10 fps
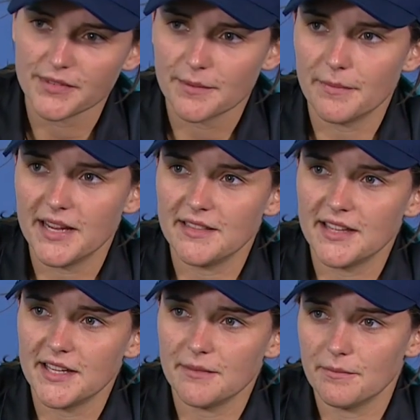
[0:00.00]
mean
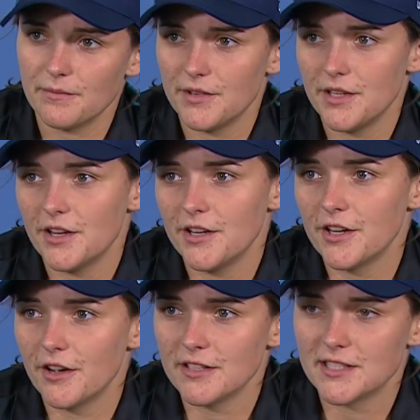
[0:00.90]
that, you know, you
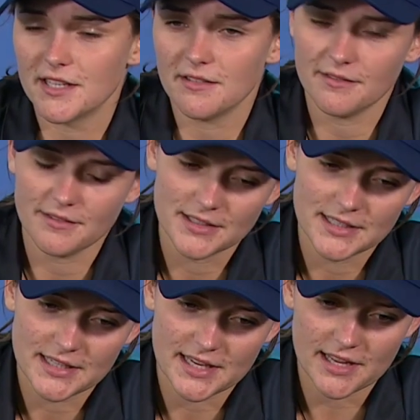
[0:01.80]
go into
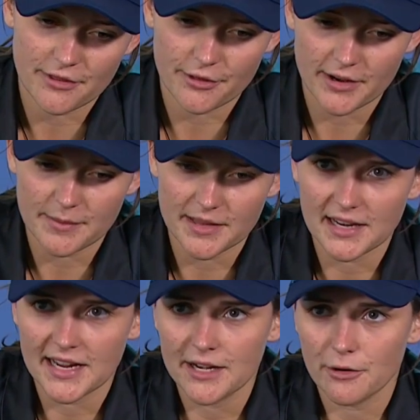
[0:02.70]
gear 3 a bit
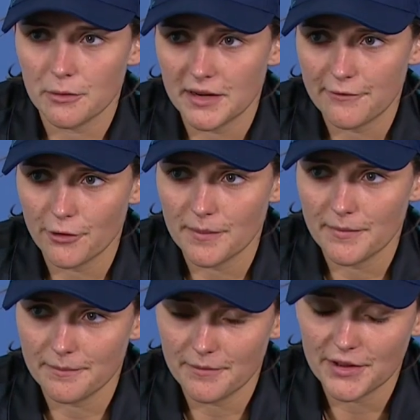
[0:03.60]
later or
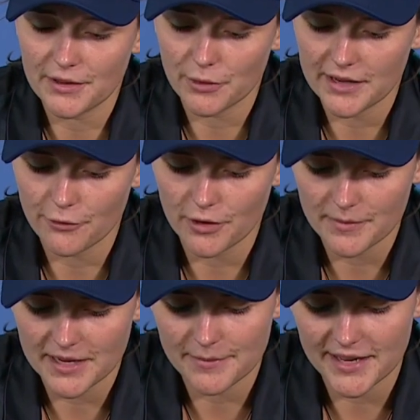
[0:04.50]
whatever it
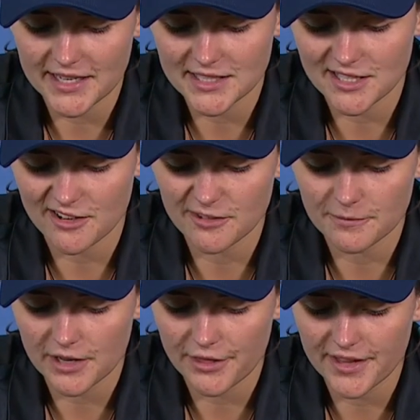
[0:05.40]
may be. So
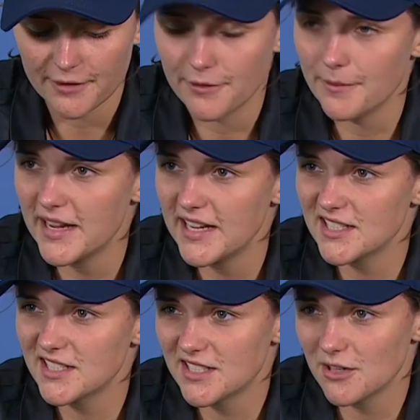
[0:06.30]
I think for me
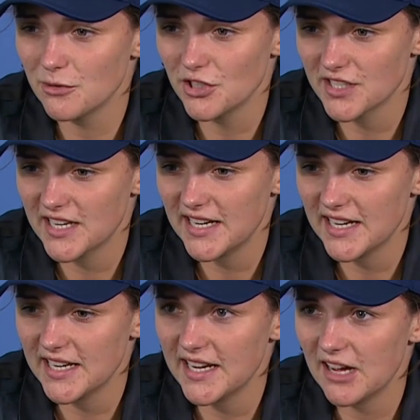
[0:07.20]
it's still just
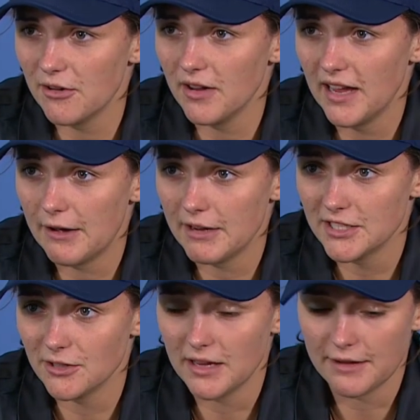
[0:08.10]
getting in how I
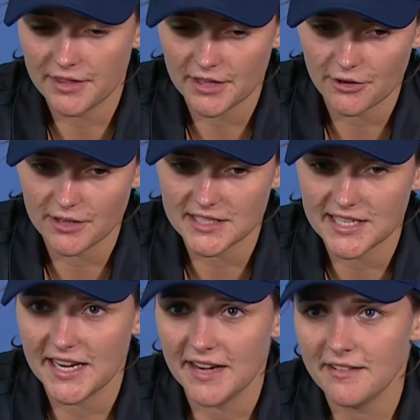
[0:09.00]
do, having the good
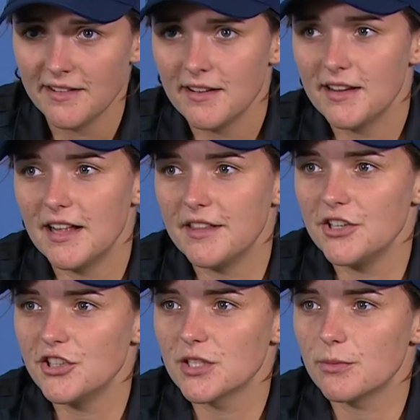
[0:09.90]
intent, and then
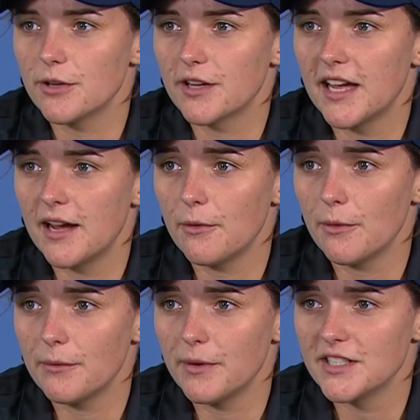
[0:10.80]
you just work out
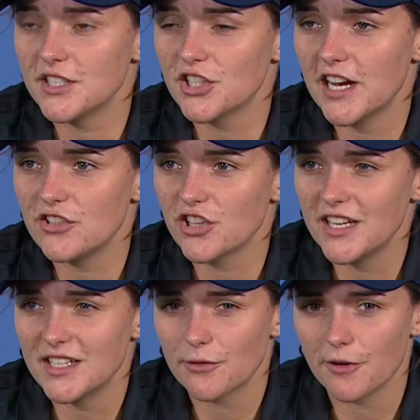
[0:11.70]
when to change
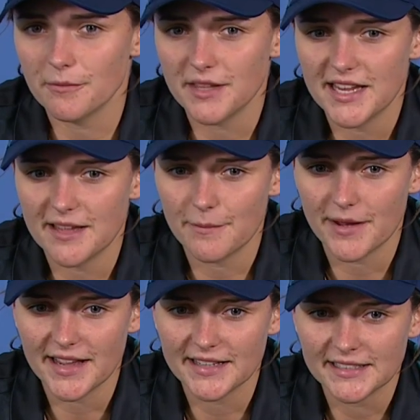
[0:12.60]
gears from there. But